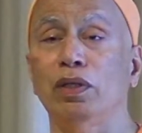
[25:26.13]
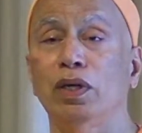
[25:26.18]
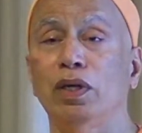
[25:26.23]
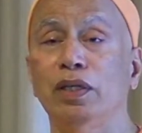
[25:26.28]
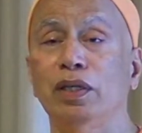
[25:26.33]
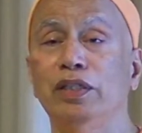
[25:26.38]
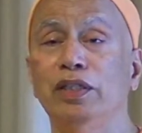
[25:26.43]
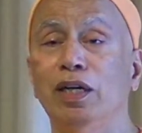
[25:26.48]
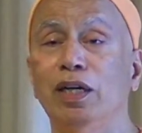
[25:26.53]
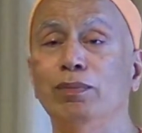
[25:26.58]

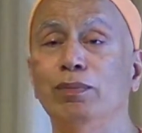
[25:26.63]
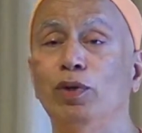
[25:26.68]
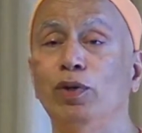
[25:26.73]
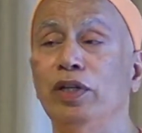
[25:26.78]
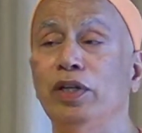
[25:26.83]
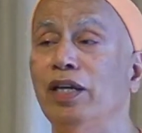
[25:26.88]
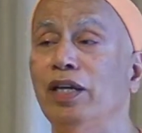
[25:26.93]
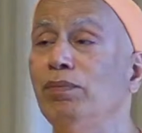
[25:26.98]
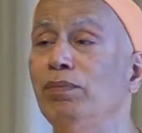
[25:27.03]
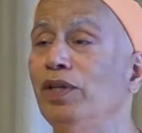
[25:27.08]
A young bull
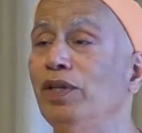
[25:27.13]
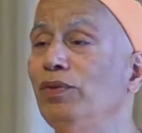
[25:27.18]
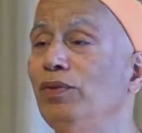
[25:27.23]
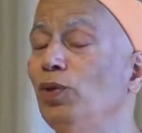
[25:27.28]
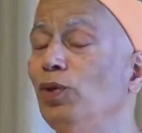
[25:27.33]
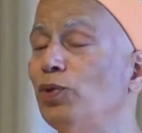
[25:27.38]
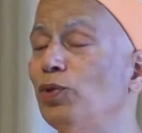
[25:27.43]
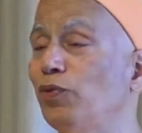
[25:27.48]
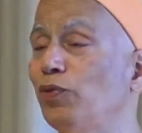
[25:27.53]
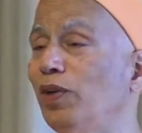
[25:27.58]
can be
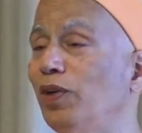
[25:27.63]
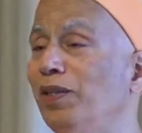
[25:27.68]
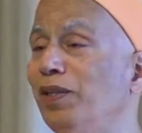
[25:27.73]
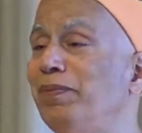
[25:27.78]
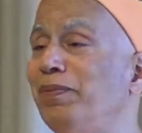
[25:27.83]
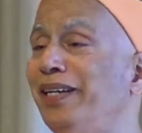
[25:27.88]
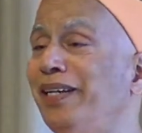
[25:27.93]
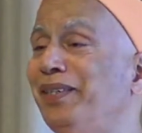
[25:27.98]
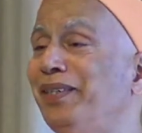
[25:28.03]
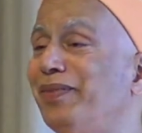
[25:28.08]
useful in
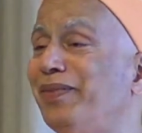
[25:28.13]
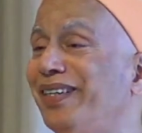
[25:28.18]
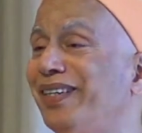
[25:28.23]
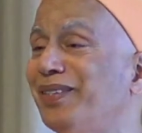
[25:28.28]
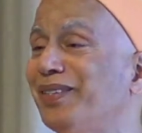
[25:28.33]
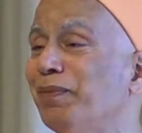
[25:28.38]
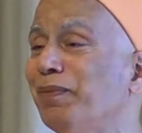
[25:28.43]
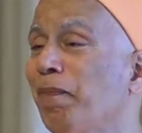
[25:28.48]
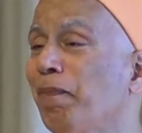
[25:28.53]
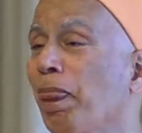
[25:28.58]
many
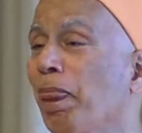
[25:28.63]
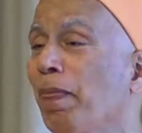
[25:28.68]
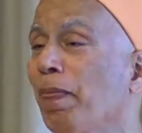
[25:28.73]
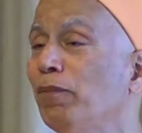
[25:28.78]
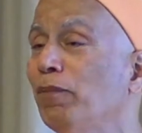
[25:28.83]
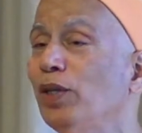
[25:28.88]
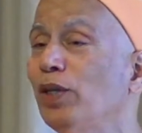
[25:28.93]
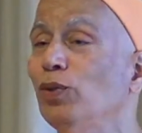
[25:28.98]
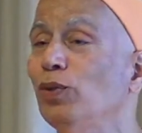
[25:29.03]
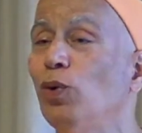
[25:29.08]
ways,
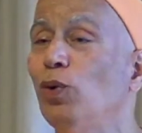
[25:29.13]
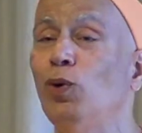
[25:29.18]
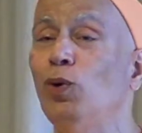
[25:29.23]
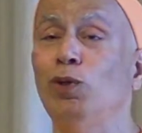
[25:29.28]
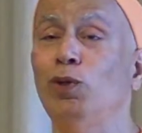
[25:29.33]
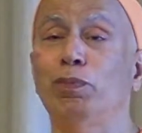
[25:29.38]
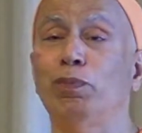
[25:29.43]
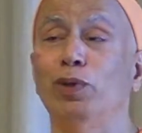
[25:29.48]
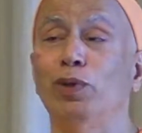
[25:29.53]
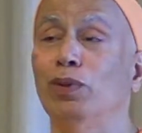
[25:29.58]
but an
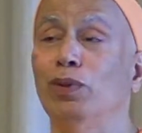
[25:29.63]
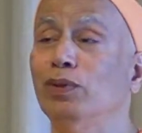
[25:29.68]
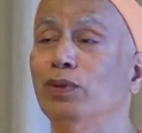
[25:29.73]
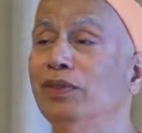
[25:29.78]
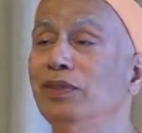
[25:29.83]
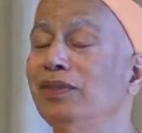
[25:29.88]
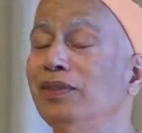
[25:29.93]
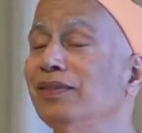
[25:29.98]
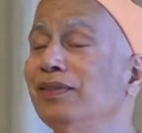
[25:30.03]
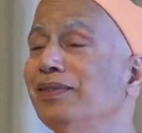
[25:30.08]
old bull who
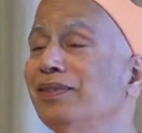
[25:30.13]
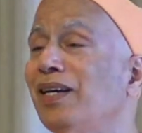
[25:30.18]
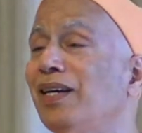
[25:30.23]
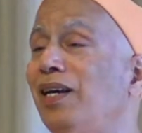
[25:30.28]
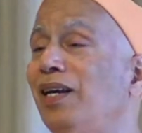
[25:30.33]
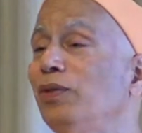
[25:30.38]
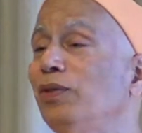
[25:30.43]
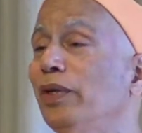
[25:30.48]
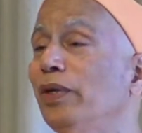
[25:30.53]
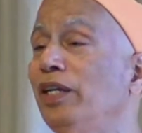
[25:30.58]
just
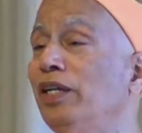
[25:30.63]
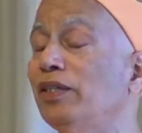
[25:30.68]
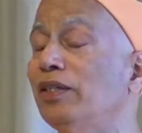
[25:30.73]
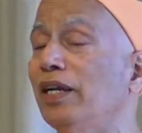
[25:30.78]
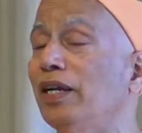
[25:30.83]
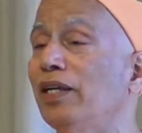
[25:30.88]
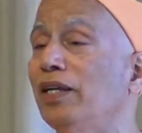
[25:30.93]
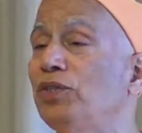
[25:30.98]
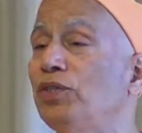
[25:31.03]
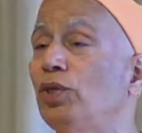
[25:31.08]
can't do
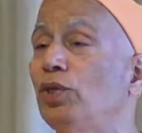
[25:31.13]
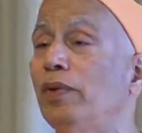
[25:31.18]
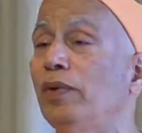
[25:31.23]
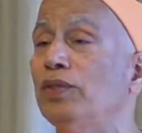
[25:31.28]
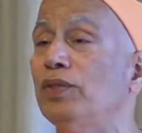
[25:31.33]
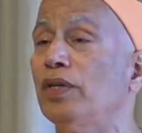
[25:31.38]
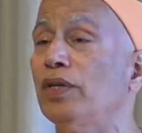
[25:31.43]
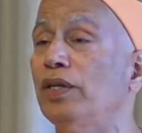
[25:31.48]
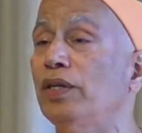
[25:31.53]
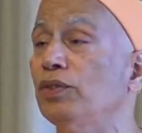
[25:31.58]
anything. And Shiva
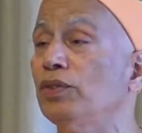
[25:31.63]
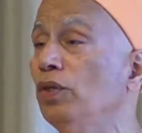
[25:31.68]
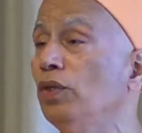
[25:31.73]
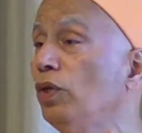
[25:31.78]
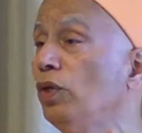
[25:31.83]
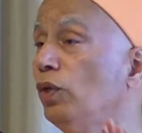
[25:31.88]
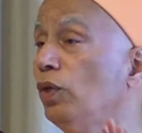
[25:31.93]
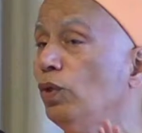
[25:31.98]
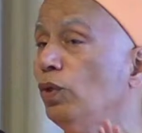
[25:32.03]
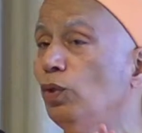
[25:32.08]
says,
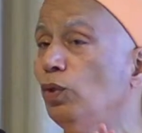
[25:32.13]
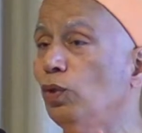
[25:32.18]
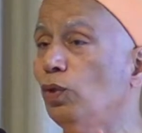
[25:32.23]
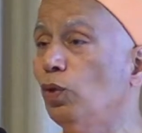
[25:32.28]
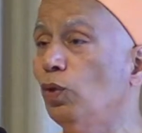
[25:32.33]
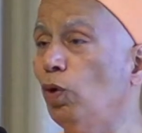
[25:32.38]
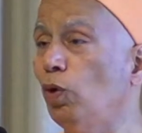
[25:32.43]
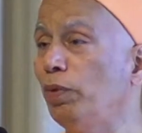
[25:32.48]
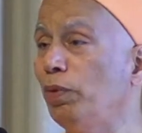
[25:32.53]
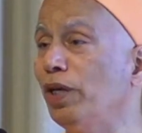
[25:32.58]

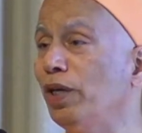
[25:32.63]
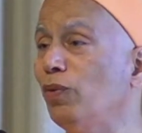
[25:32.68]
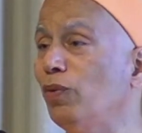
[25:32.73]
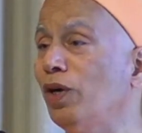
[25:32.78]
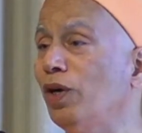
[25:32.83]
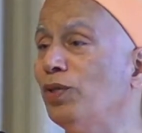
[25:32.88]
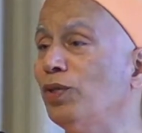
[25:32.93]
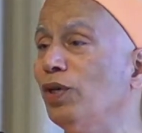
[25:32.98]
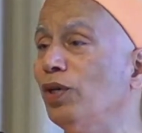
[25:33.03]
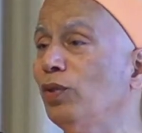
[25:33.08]
nobody
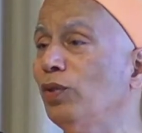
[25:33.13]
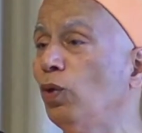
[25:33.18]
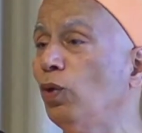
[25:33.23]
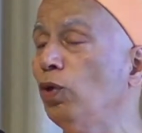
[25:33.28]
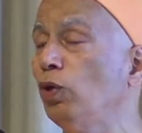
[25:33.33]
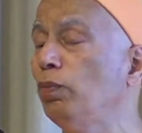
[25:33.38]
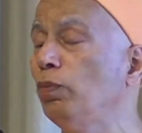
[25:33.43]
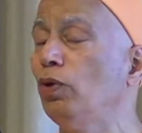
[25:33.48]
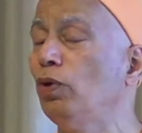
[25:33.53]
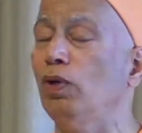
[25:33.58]
wants an
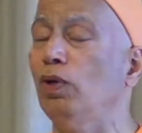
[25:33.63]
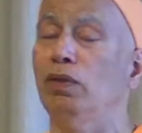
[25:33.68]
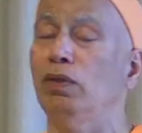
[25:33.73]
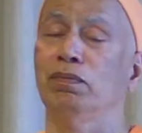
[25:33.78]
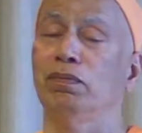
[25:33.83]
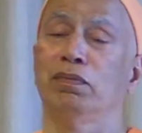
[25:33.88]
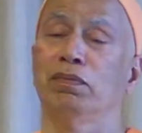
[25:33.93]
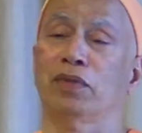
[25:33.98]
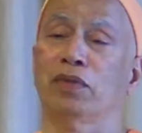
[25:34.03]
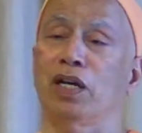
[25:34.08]
old bull.
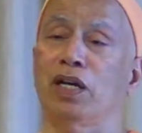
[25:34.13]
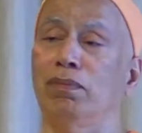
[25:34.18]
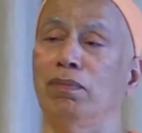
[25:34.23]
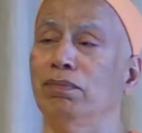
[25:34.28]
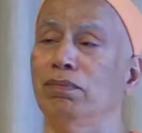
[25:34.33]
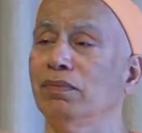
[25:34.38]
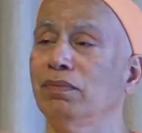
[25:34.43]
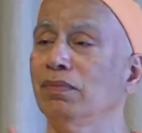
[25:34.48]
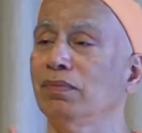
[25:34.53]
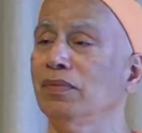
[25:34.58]
Come,
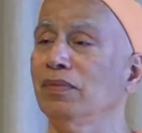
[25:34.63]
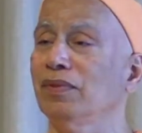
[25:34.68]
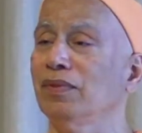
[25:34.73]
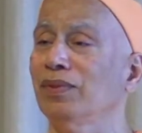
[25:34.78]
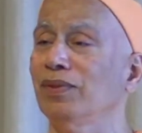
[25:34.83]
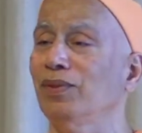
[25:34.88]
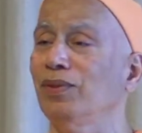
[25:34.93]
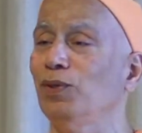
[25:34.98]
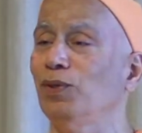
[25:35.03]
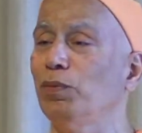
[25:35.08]

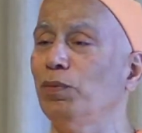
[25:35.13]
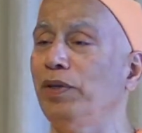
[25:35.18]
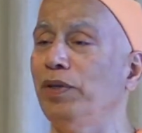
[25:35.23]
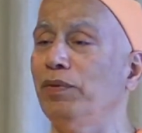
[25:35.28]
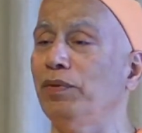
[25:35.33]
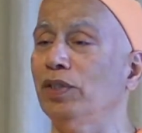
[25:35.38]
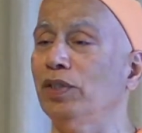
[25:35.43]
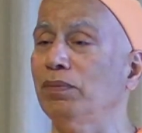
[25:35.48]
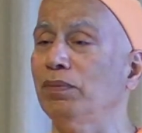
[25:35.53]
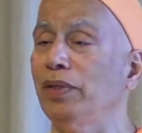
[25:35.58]
you be
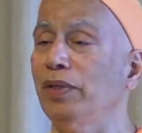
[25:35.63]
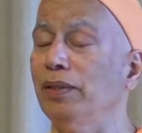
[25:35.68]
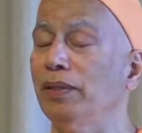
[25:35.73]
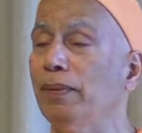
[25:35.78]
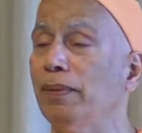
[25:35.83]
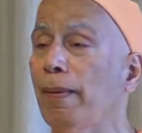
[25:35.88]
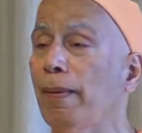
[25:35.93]
with me.